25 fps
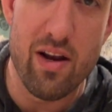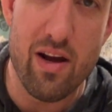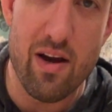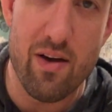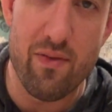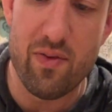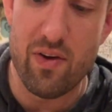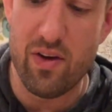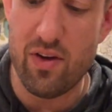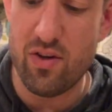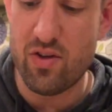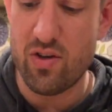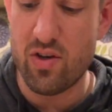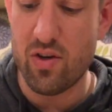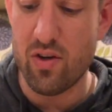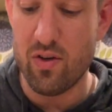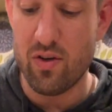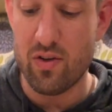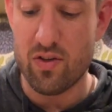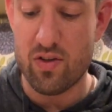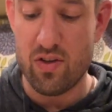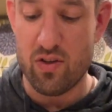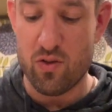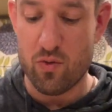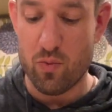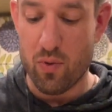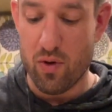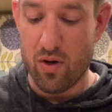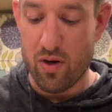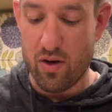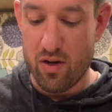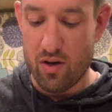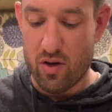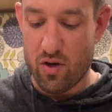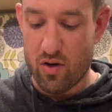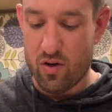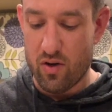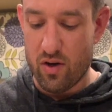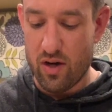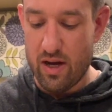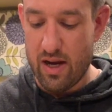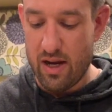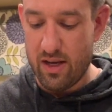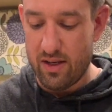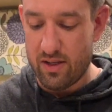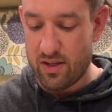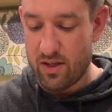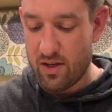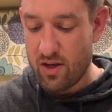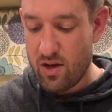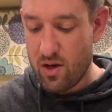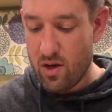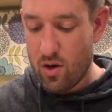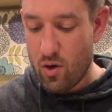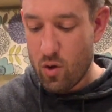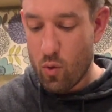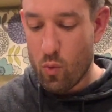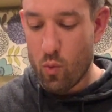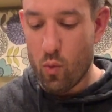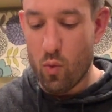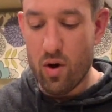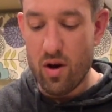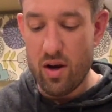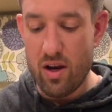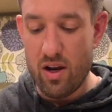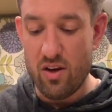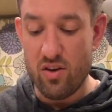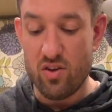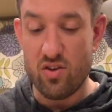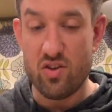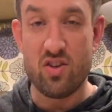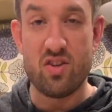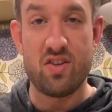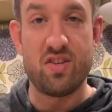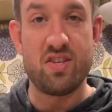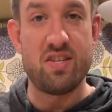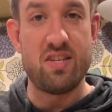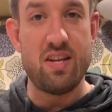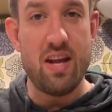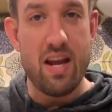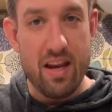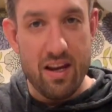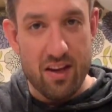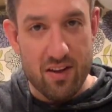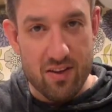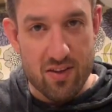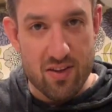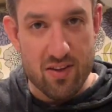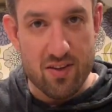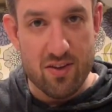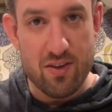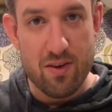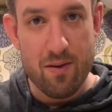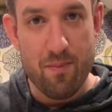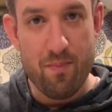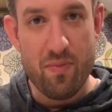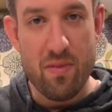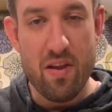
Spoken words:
off into chunks, is we're gonna create 1-inch steaks,